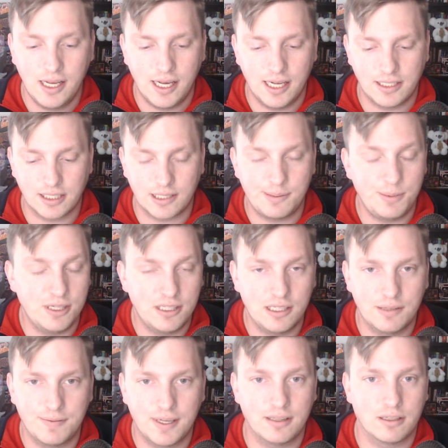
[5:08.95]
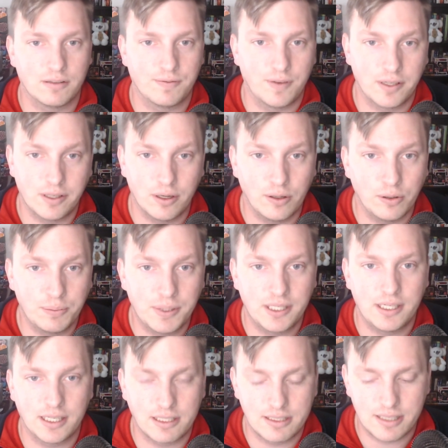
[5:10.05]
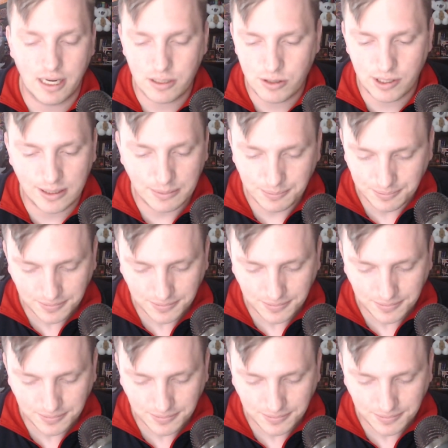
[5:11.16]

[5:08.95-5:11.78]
It's a community event. They're fun to open, etc.